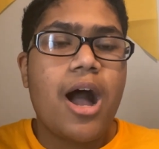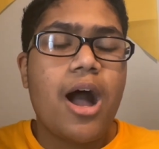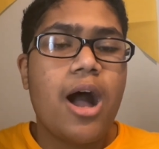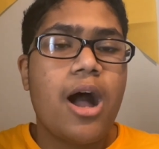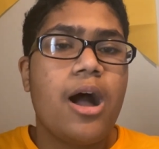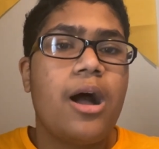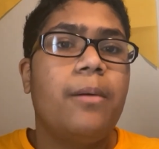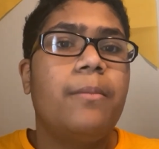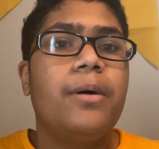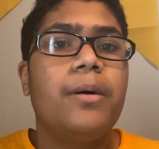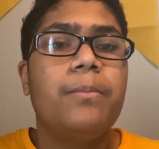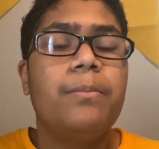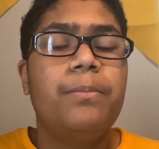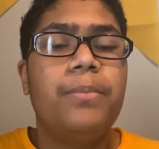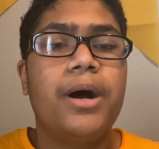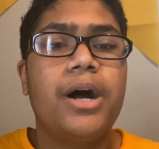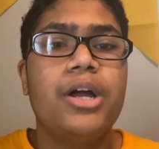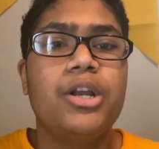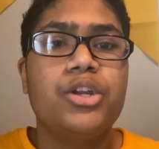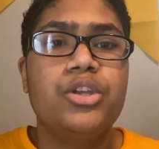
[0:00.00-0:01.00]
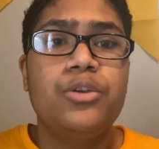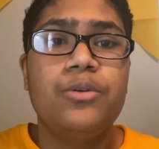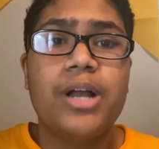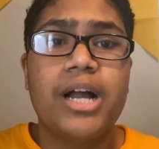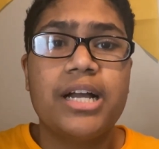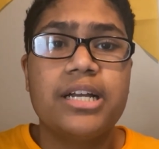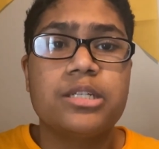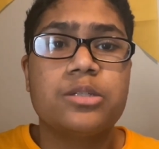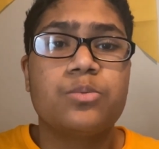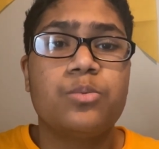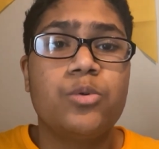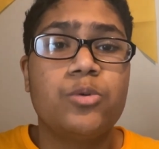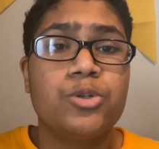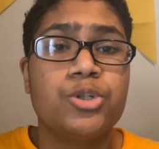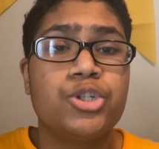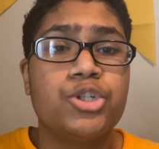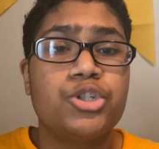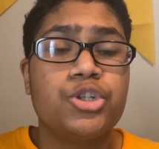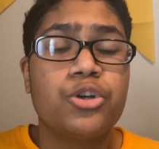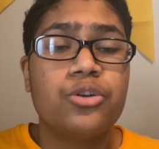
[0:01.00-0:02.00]
But you guys will
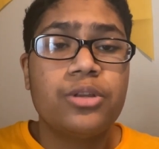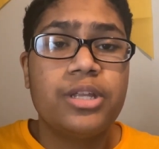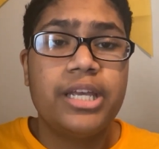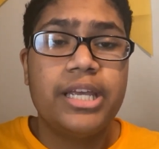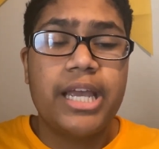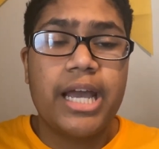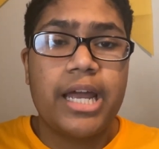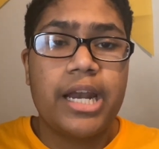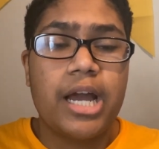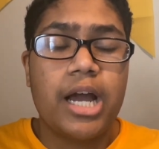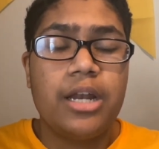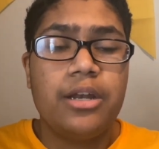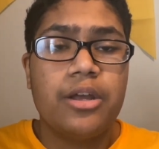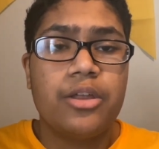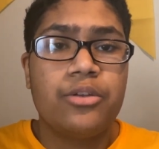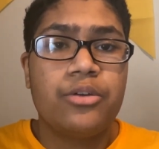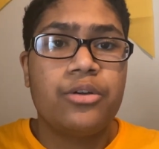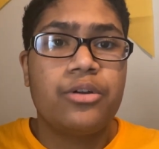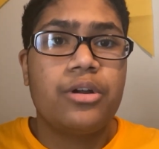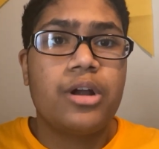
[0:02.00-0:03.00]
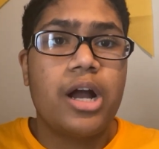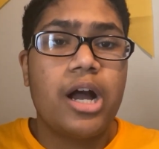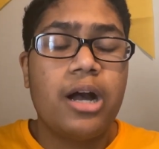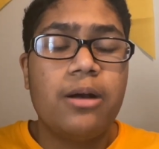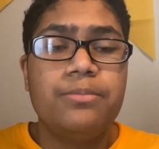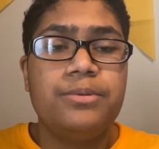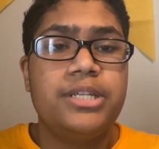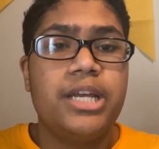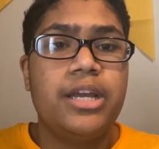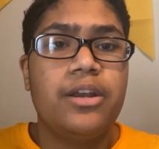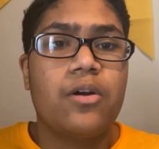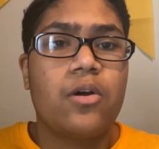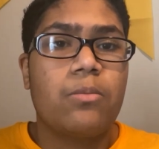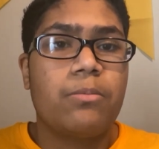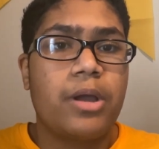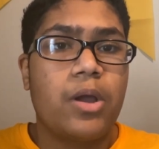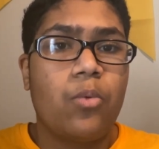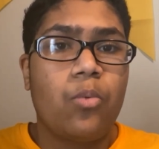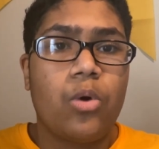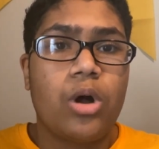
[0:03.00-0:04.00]
surely get another update on
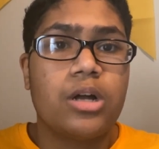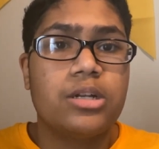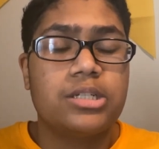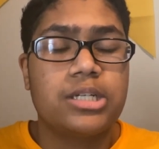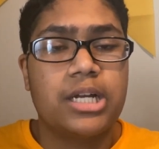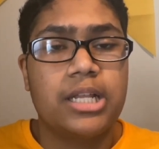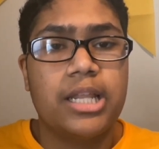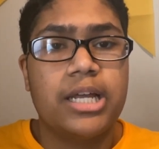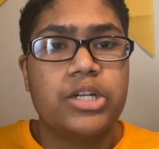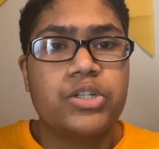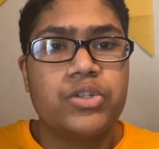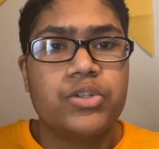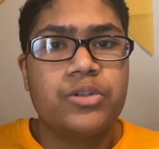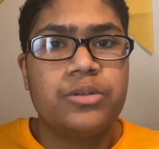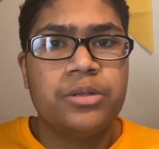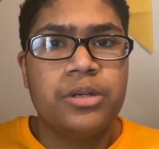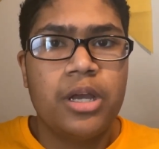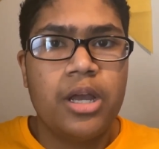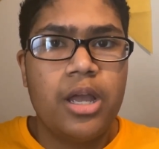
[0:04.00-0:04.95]
my wand collection,